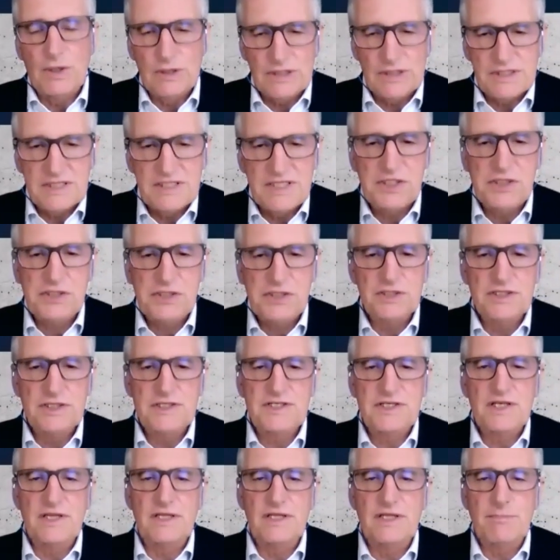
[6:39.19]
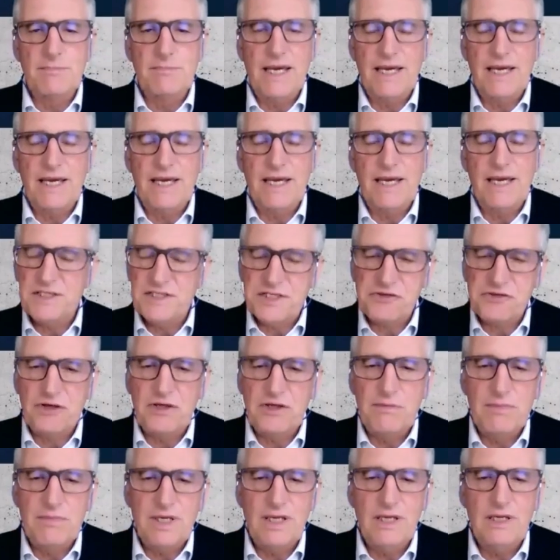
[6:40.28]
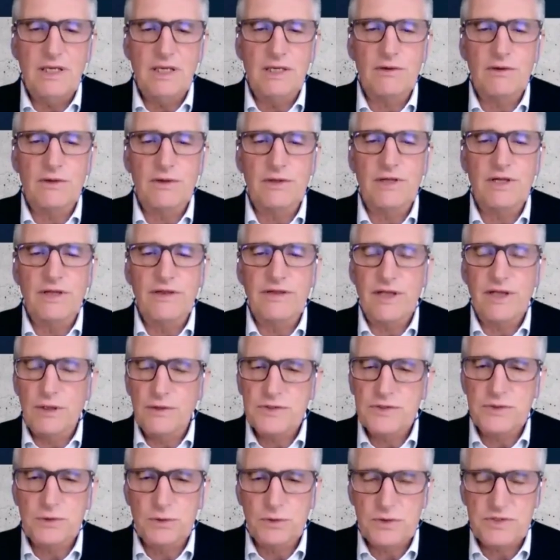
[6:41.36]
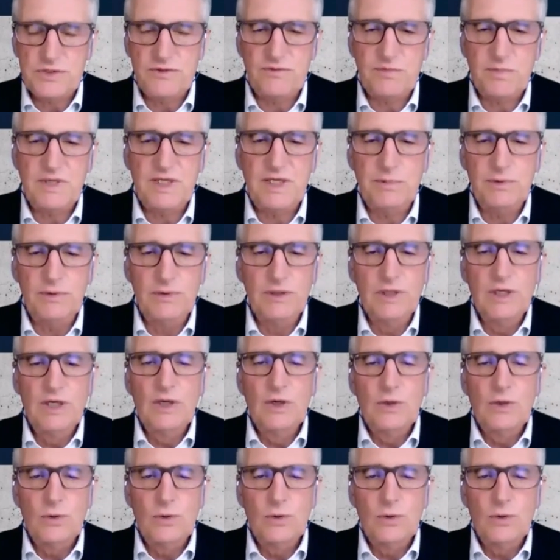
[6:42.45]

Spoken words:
politicians and the mainstream media and those sorts of people,